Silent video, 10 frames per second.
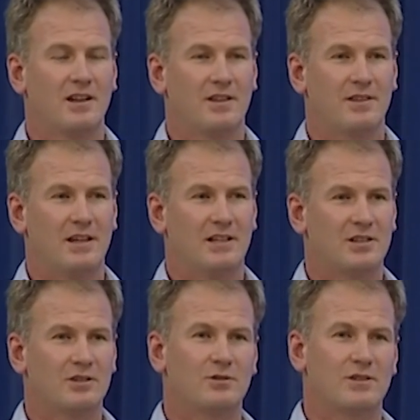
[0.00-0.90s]
their
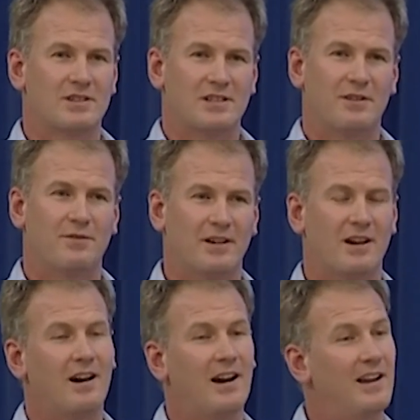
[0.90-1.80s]
children's suffering
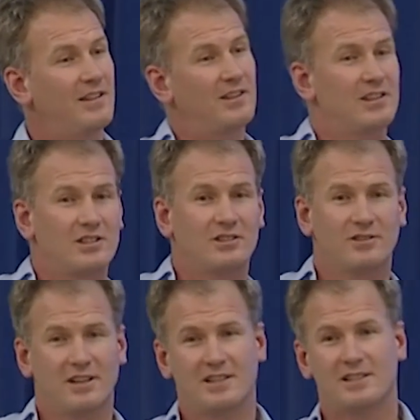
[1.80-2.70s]
higher than the
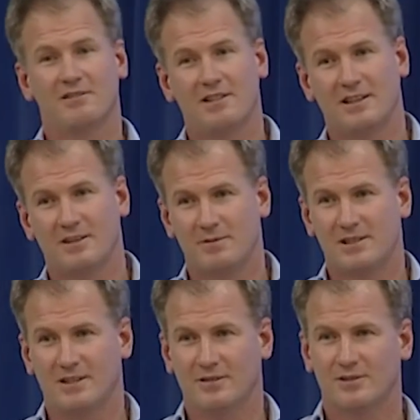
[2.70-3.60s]
children actually rate
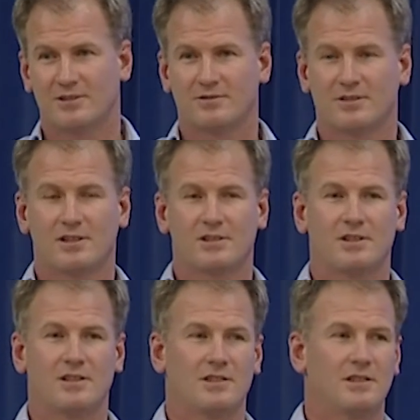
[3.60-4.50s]
themselves.
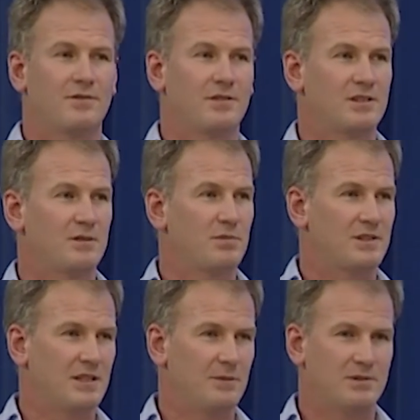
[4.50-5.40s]
So there's a difference in
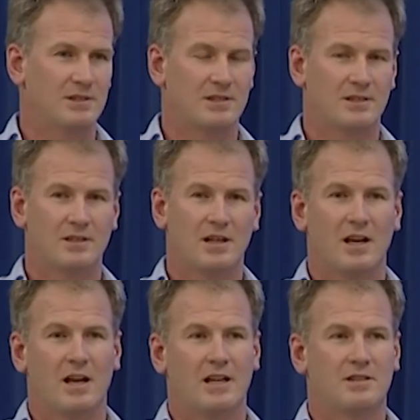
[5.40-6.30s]
perceptions and
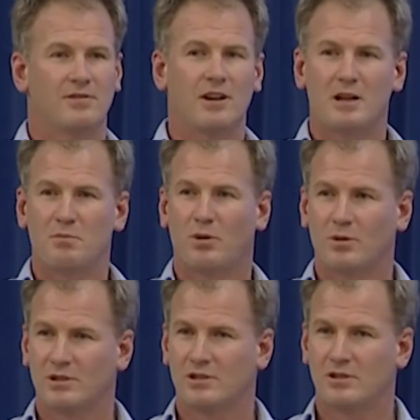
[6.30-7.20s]
it's really
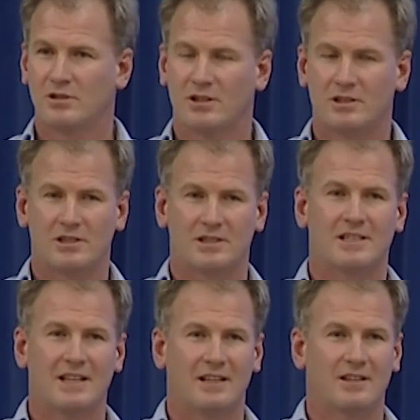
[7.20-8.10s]
important to not just
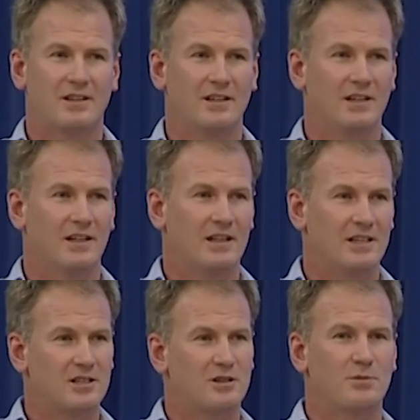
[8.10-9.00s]
take the
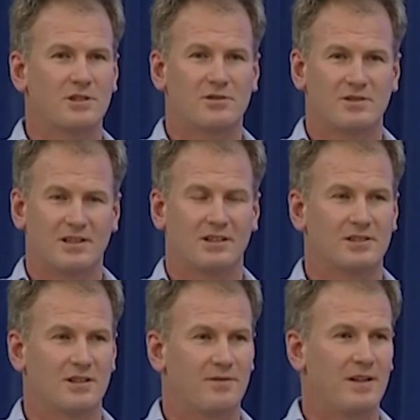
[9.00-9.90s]
instrument's
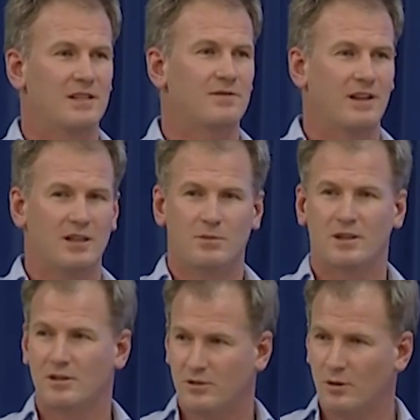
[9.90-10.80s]
results at face value but
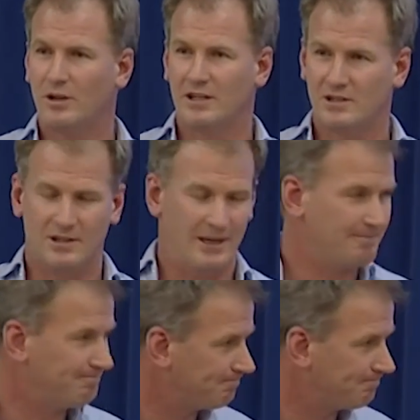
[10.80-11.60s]
look into that.